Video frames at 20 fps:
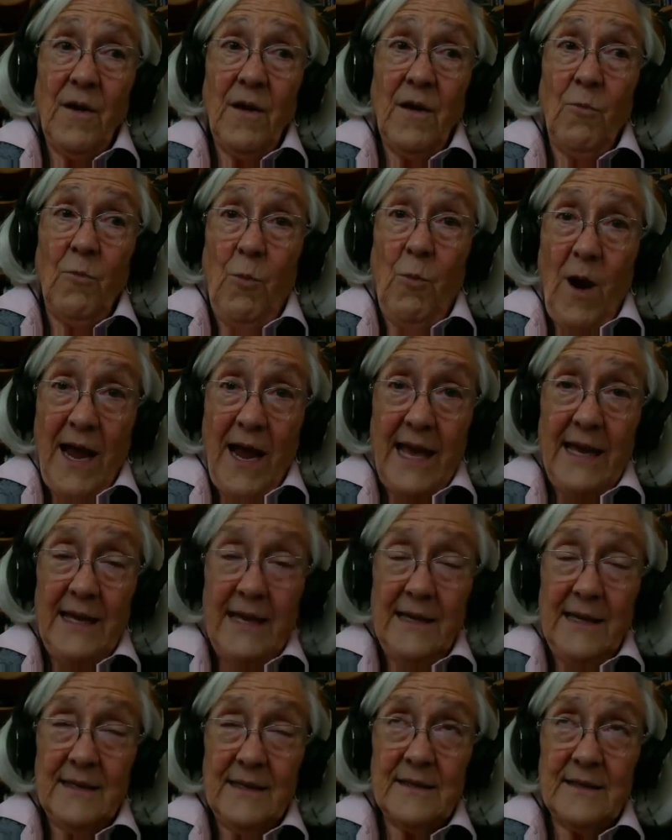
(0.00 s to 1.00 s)

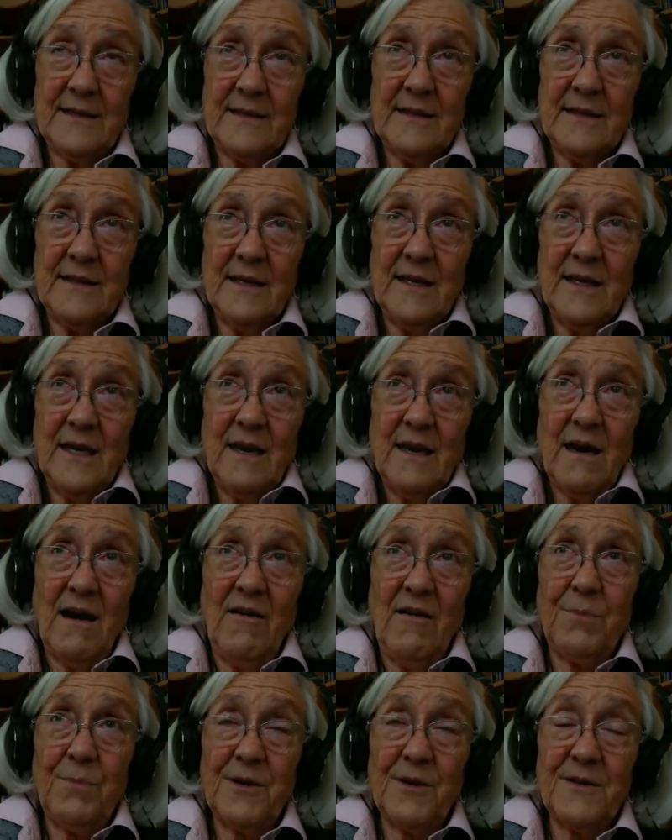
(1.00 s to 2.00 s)
ways
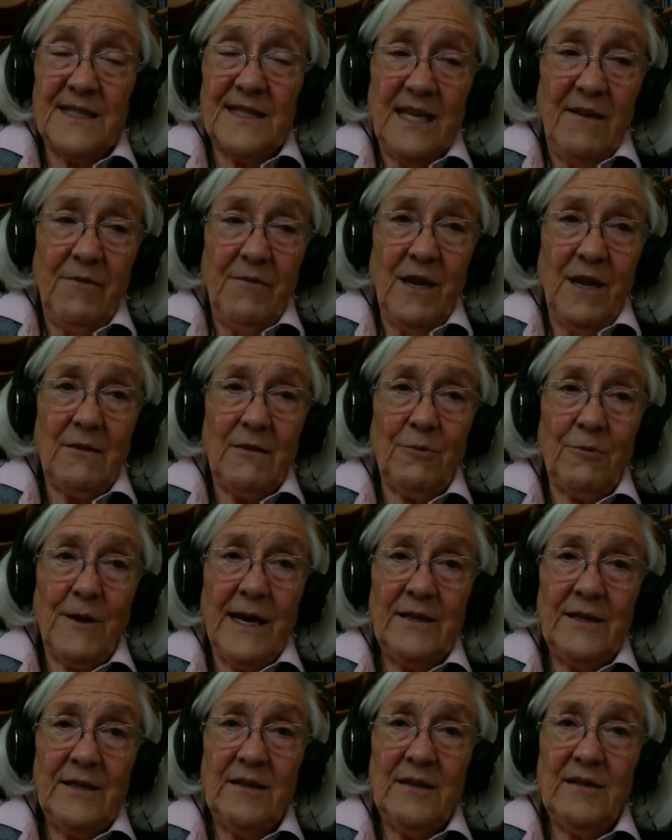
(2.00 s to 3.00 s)
of perceiving
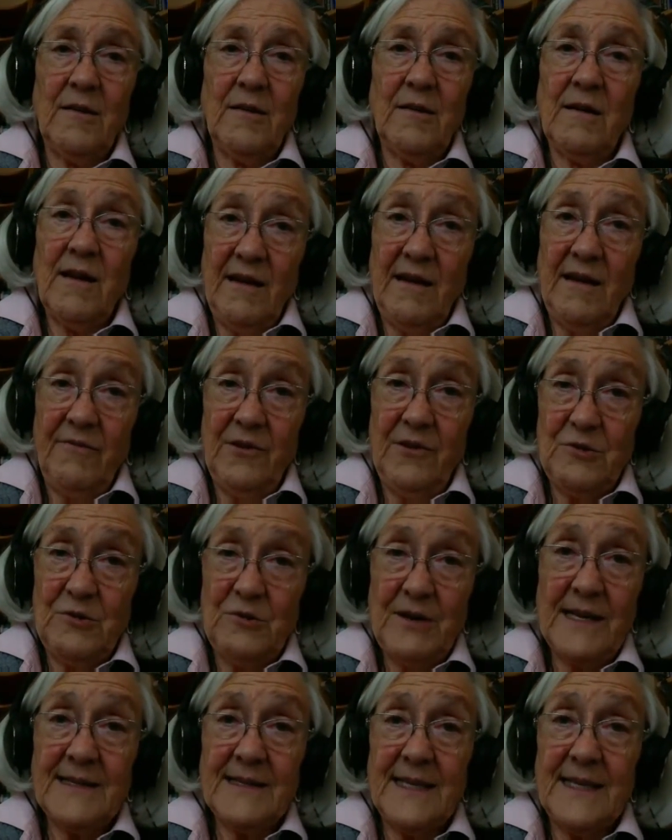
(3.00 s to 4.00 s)
threat or of
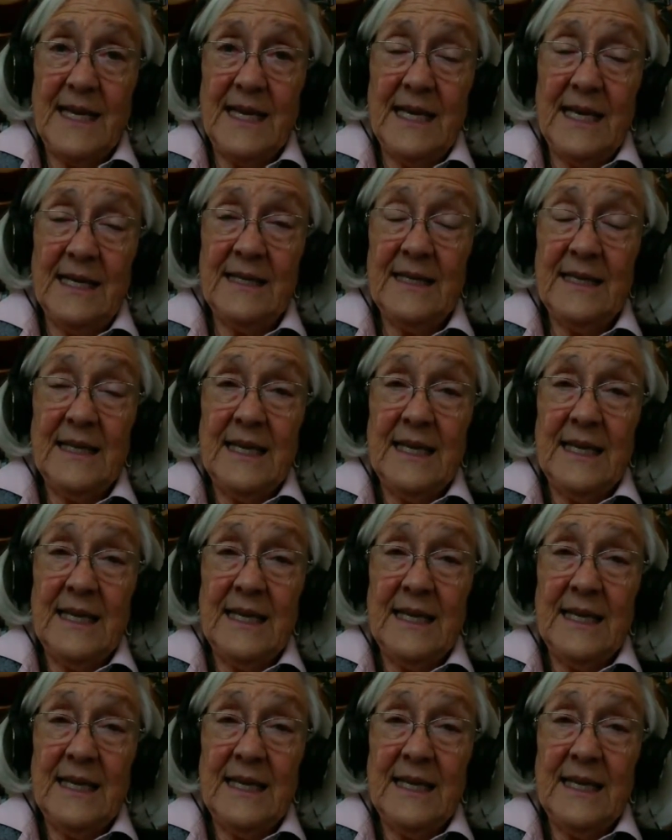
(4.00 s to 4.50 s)
addressing it,